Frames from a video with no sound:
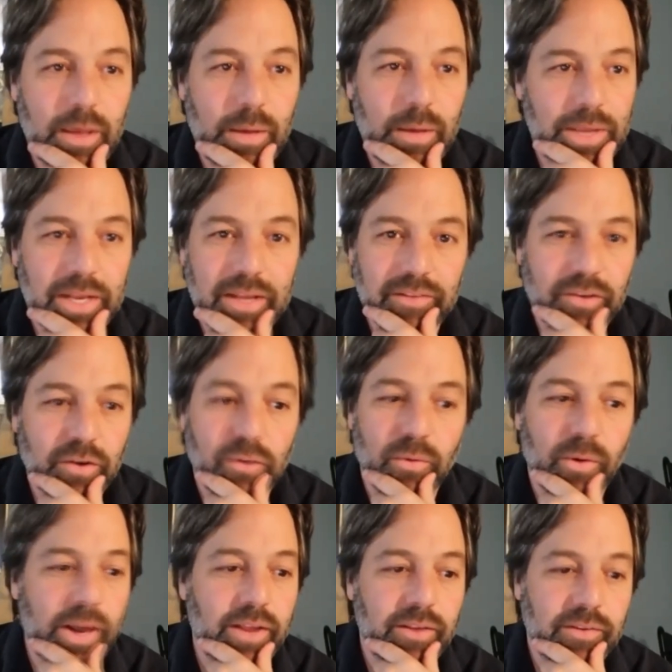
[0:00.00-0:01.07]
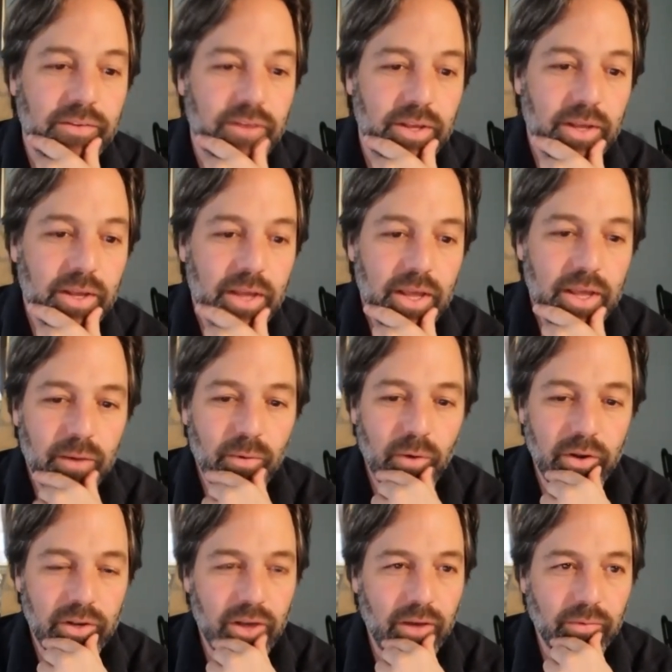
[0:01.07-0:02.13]
I mean, it's crazy. He
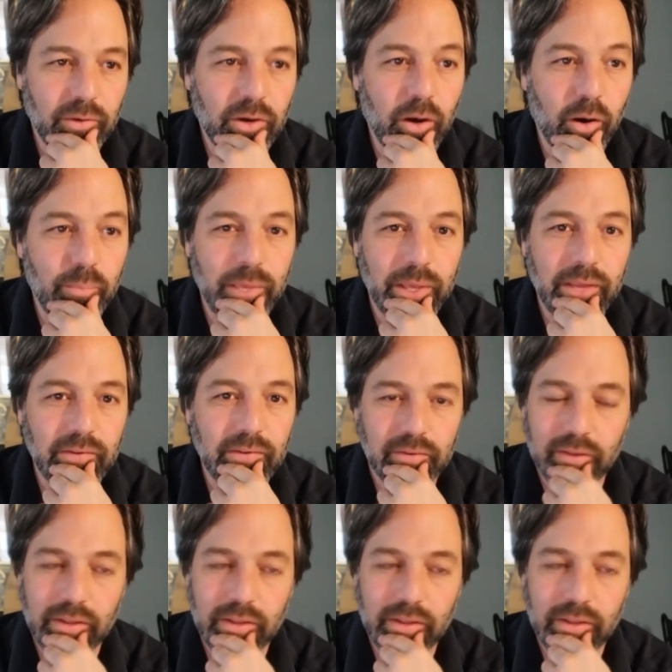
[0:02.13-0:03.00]
wrote a novel called Beast.